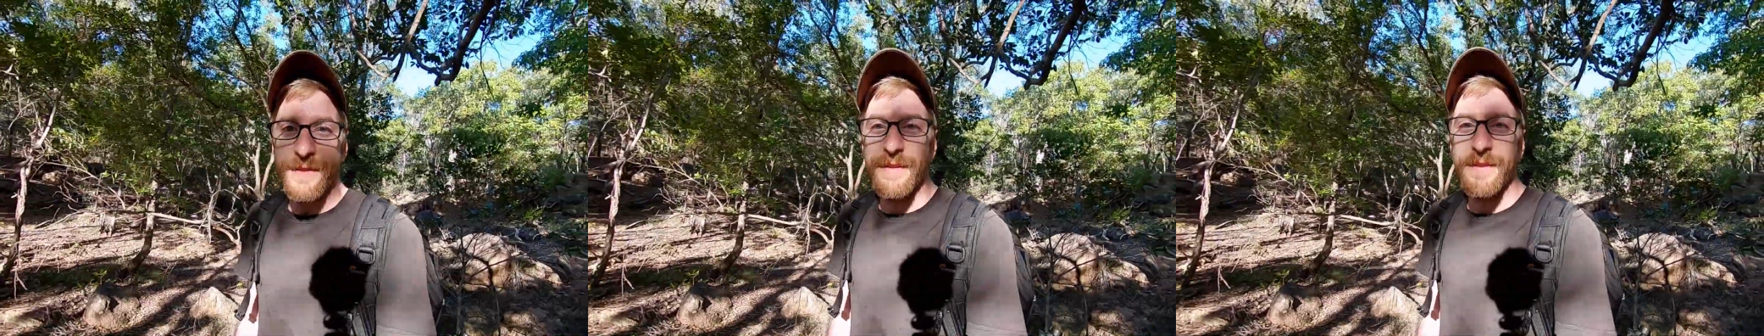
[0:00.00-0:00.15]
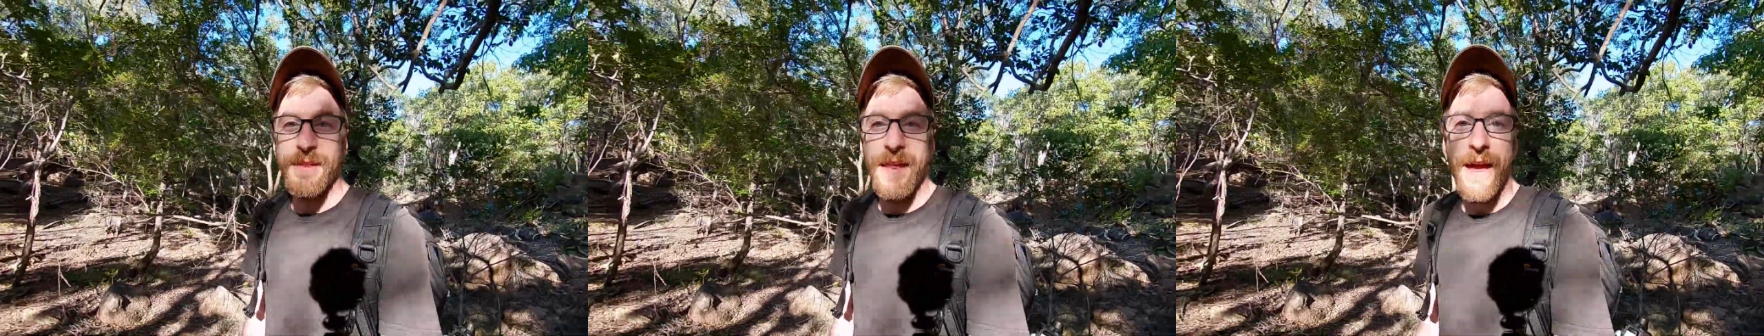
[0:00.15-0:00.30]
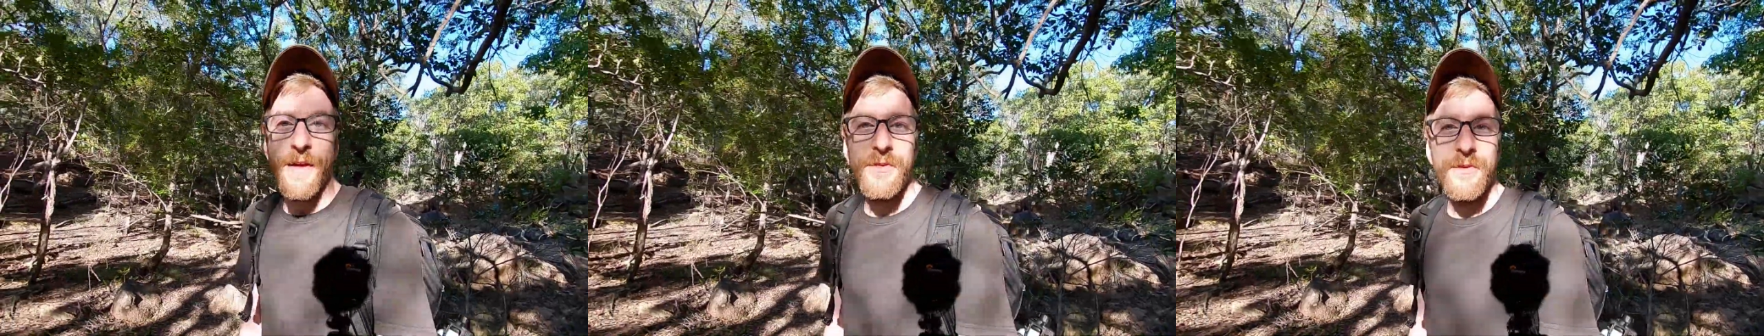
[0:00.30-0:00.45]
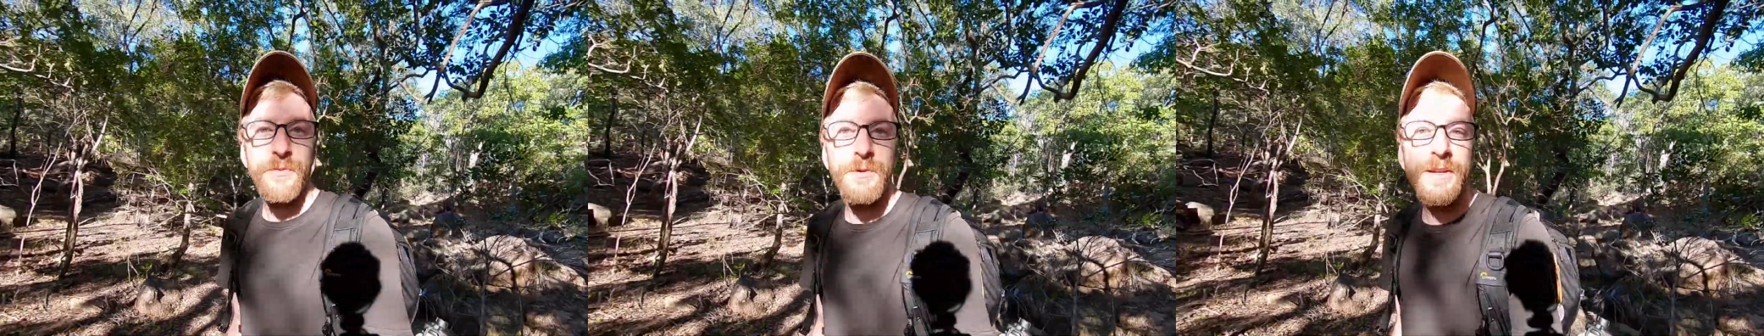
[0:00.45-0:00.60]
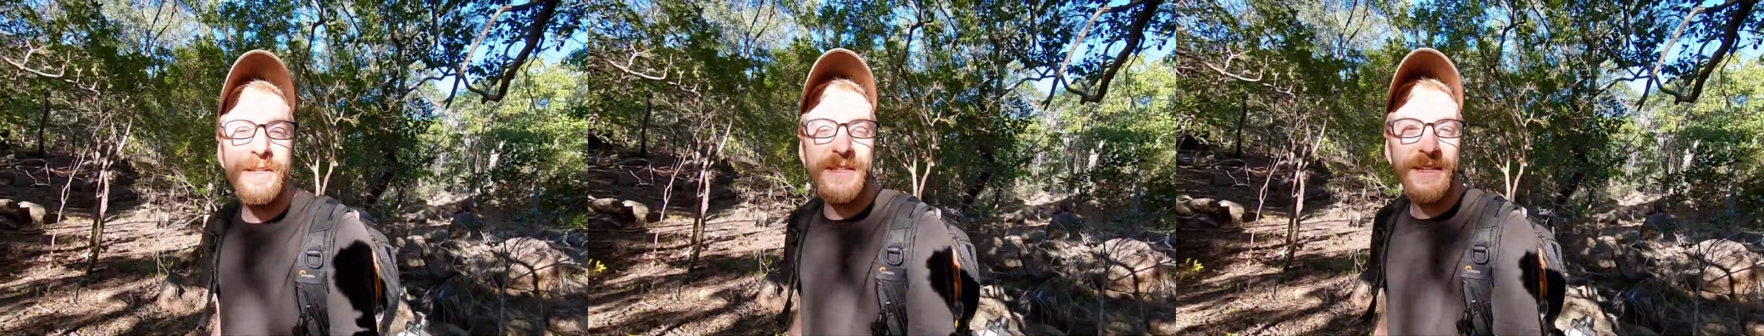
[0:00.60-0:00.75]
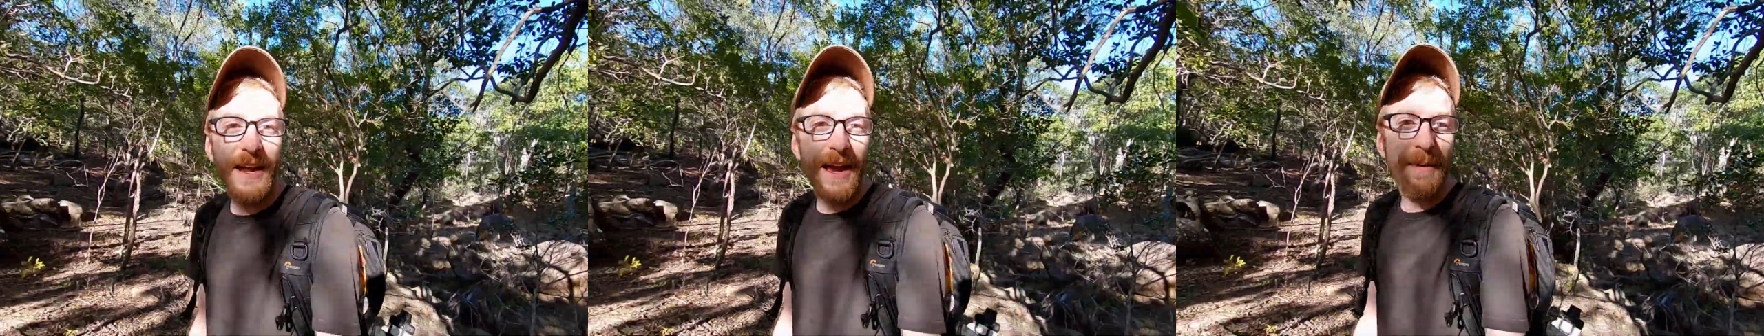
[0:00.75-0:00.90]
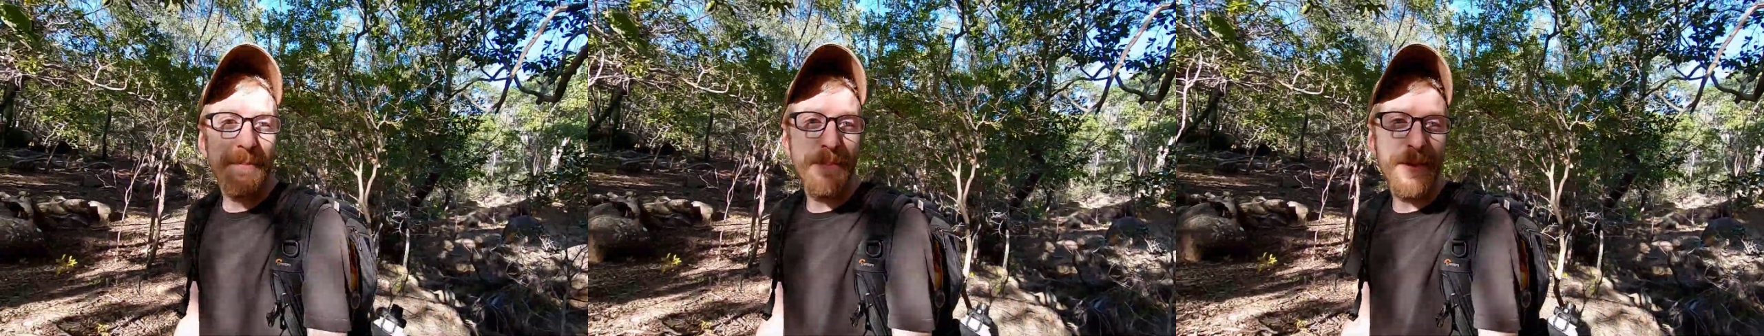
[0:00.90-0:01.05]
Now, the
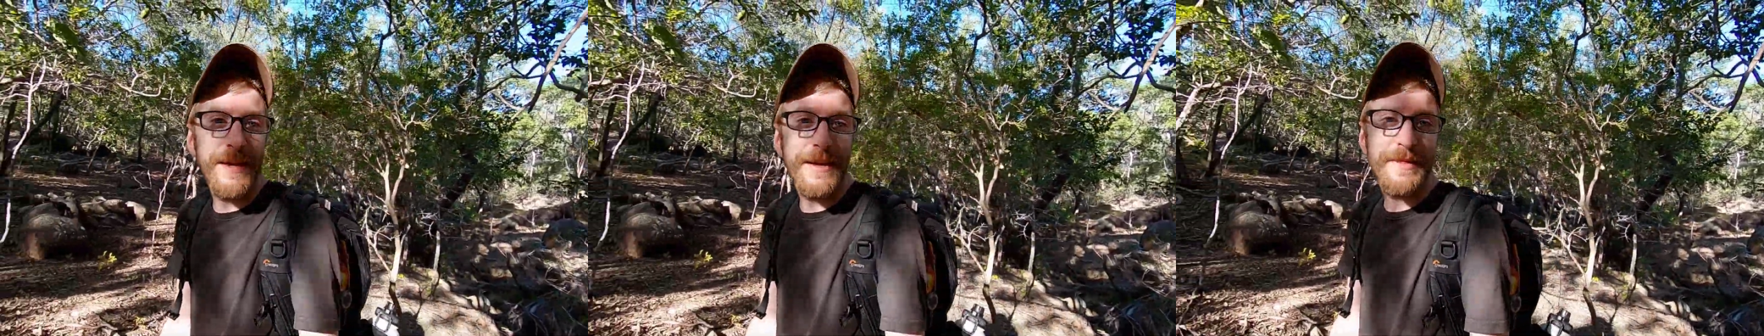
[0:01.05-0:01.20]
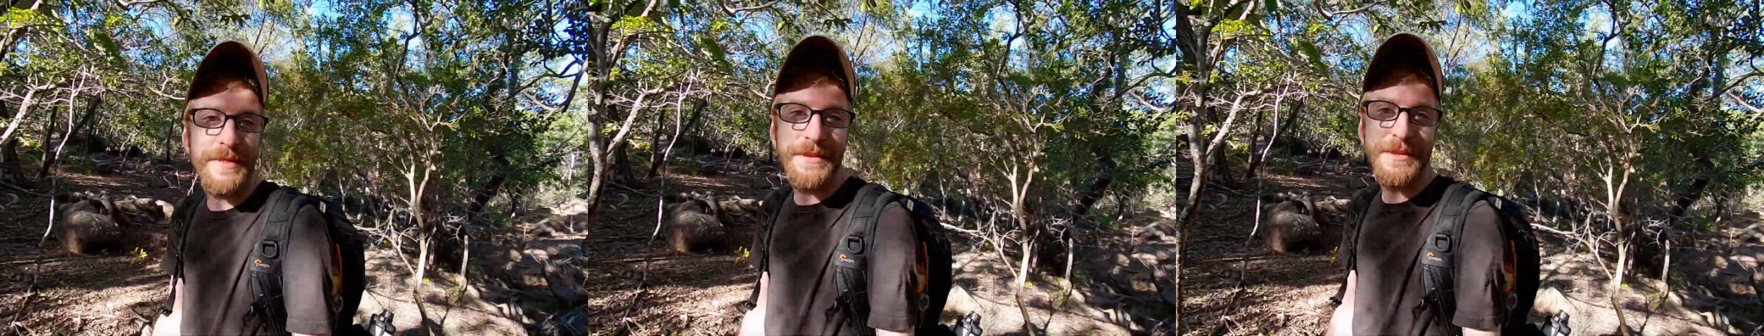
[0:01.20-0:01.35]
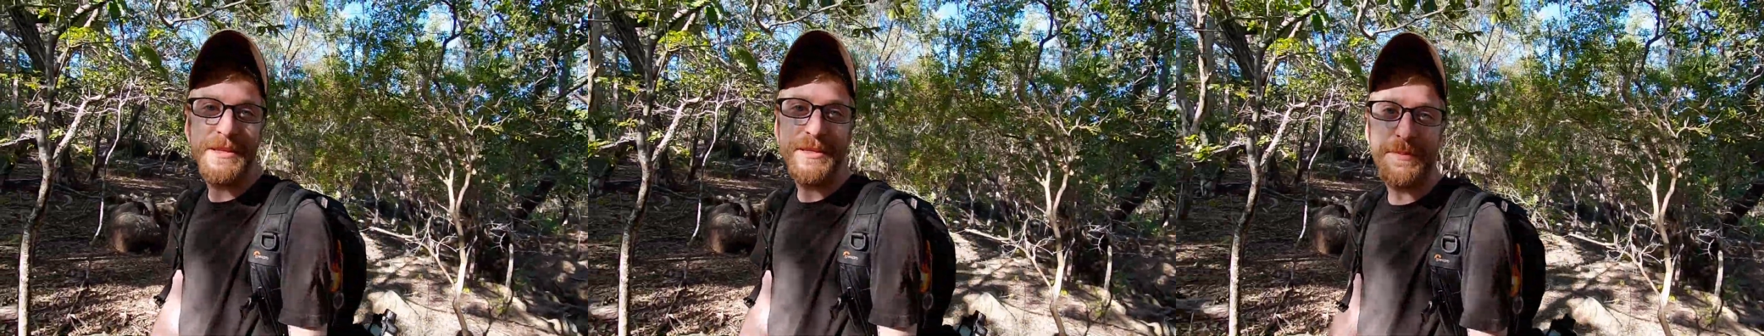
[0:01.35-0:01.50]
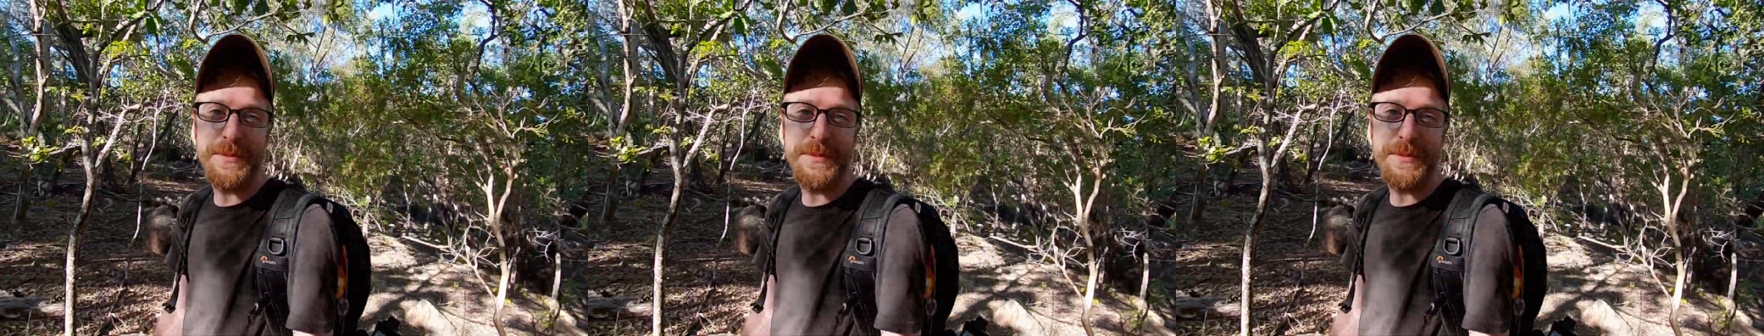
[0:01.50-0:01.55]
reason I picked this